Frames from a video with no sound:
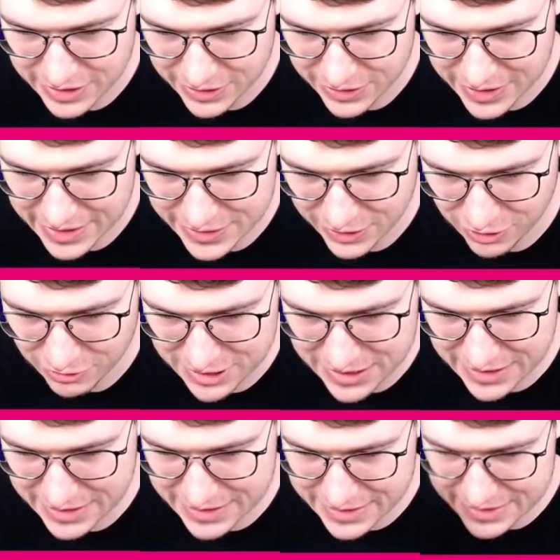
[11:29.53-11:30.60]
Okay, it's always
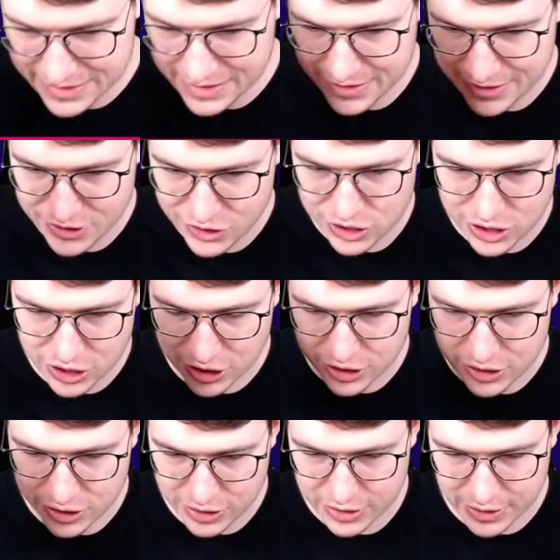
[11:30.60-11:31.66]
like the
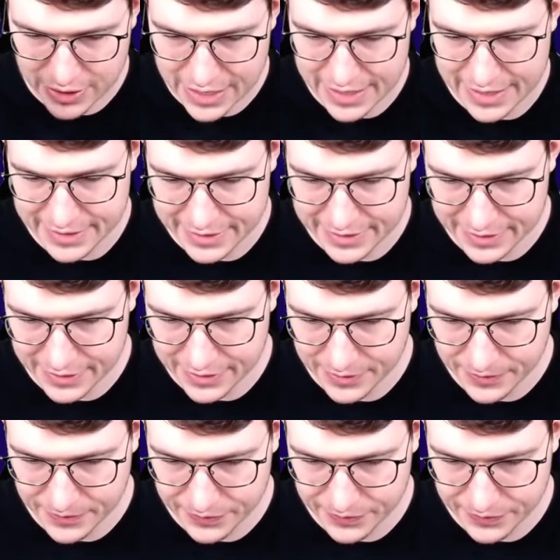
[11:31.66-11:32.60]
line there.